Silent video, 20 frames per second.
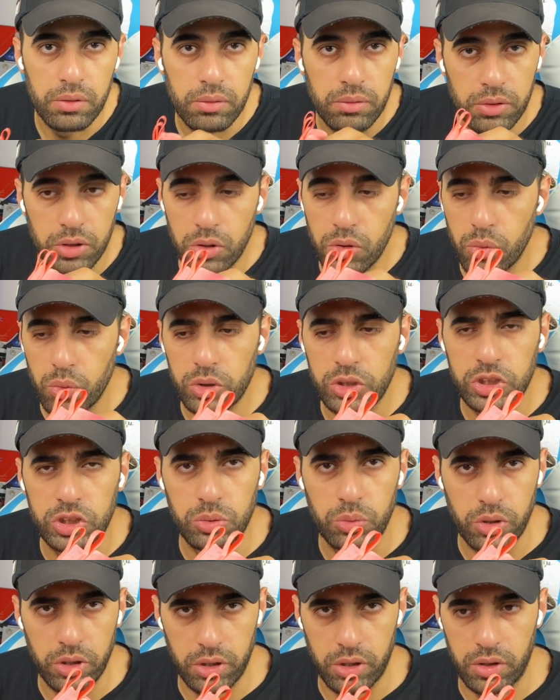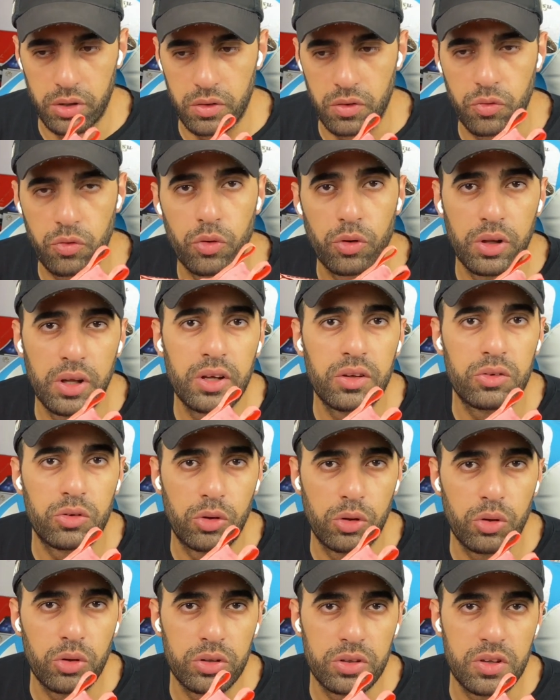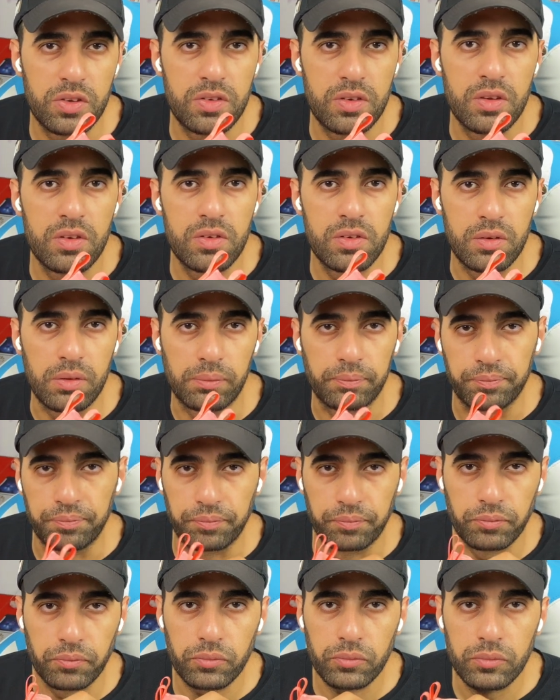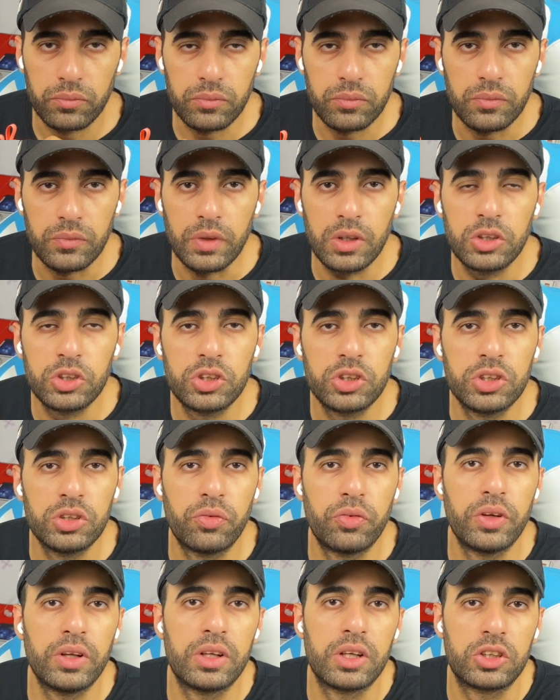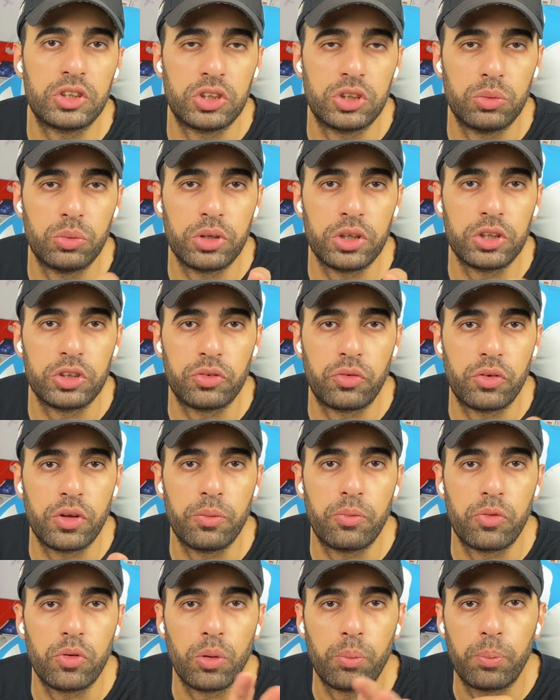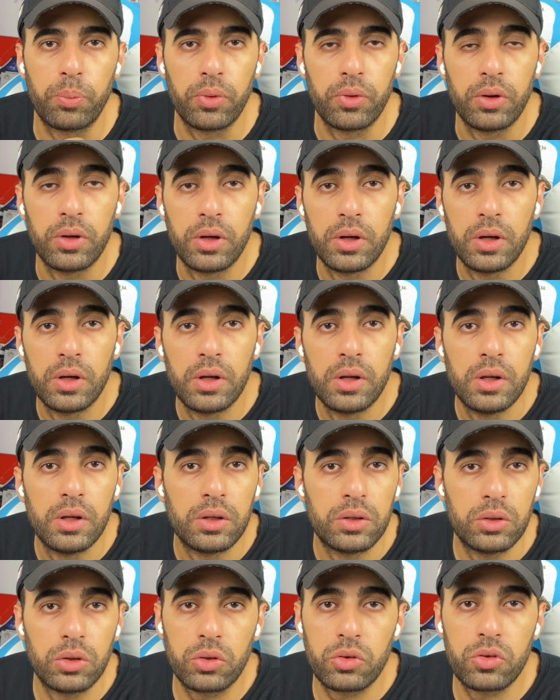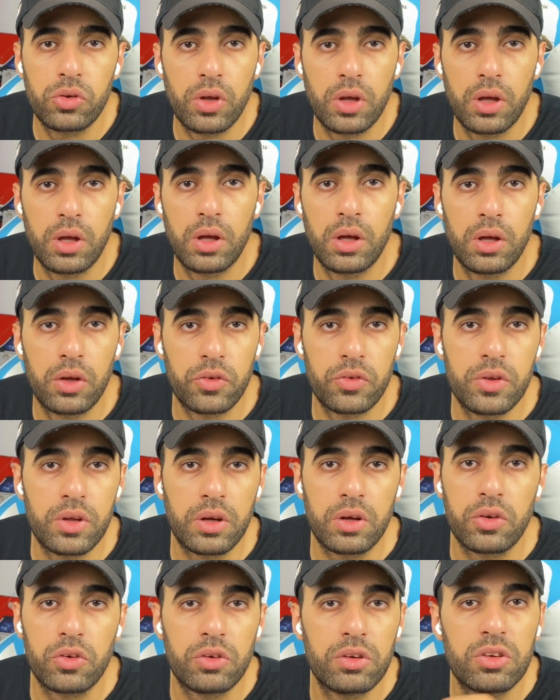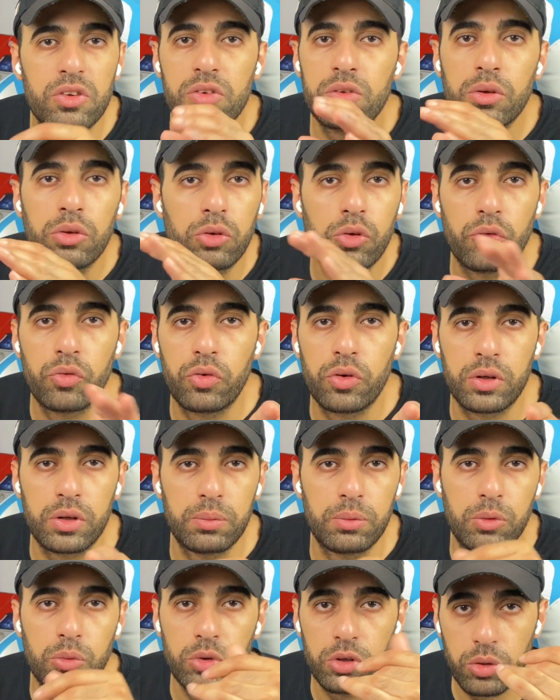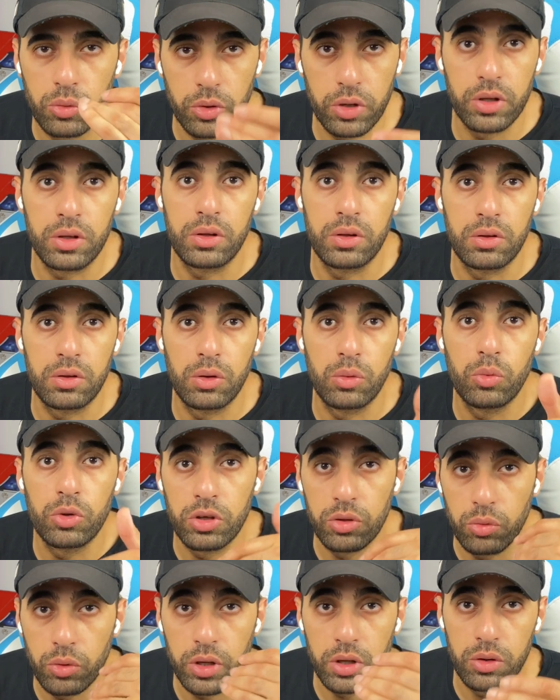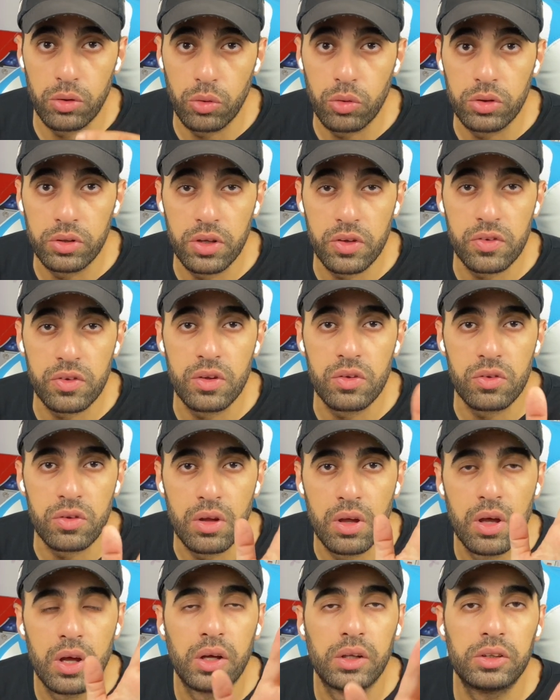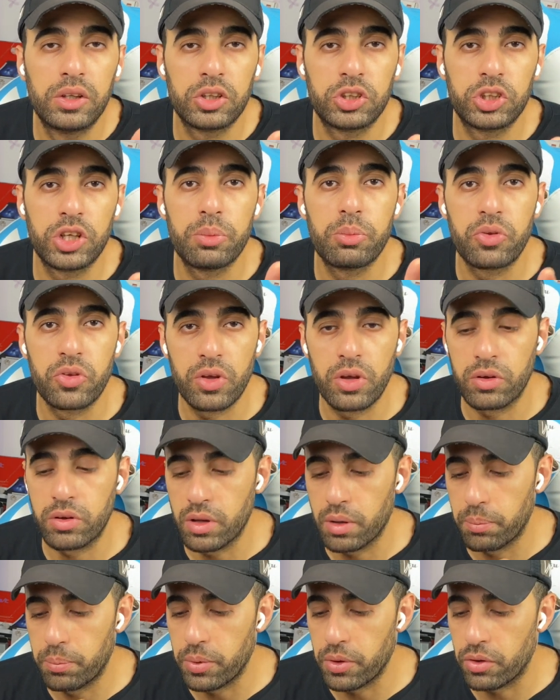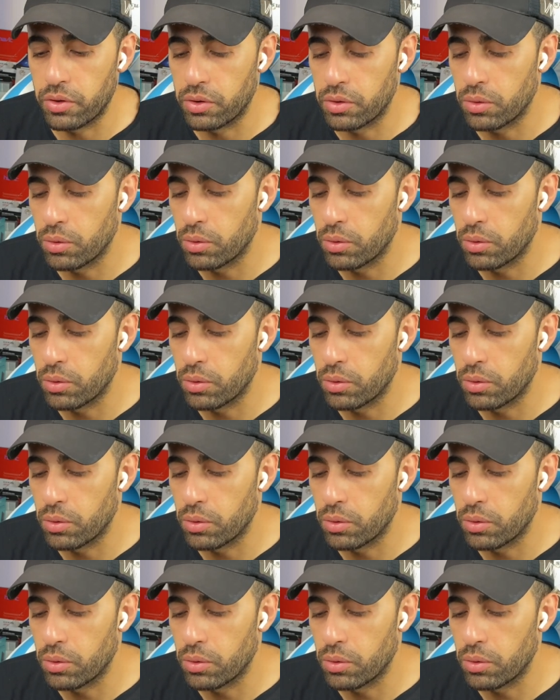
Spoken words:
When she wear it for long distance, she feel that she wear it flip flop, not sneakers. It's not comfortable. When you wear it long distance, the shame start to appear.